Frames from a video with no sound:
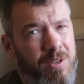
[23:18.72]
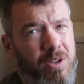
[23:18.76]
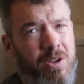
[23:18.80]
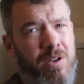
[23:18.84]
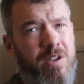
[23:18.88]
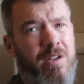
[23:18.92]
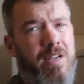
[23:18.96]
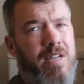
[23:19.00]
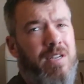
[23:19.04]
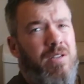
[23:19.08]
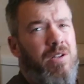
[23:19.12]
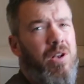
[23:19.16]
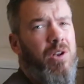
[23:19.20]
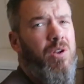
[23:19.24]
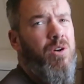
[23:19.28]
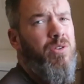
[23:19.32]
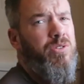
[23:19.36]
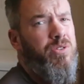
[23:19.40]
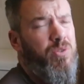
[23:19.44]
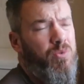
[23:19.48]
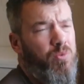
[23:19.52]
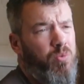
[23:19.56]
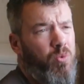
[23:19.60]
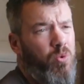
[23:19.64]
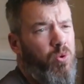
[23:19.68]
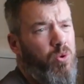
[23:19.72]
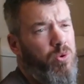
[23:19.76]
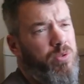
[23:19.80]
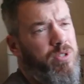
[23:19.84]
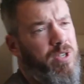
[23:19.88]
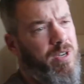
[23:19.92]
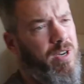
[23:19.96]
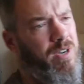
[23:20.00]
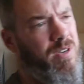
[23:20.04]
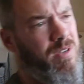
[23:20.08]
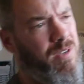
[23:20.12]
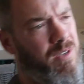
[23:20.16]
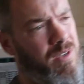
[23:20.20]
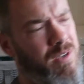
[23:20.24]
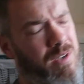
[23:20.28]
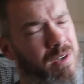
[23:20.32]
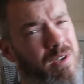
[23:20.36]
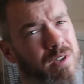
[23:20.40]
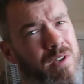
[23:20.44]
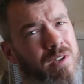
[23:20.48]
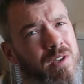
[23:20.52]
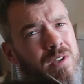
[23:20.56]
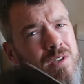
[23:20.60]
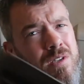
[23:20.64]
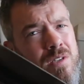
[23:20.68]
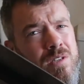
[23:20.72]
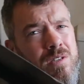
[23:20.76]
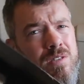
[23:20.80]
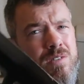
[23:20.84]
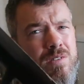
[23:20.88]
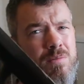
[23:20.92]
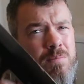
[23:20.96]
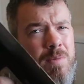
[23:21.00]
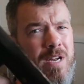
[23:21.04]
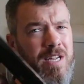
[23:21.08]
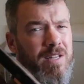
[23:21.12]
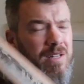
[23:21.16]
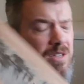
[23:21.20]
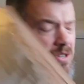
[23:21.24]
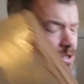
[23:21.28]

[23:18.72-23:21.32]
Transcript: I'm going to need a lot of water to make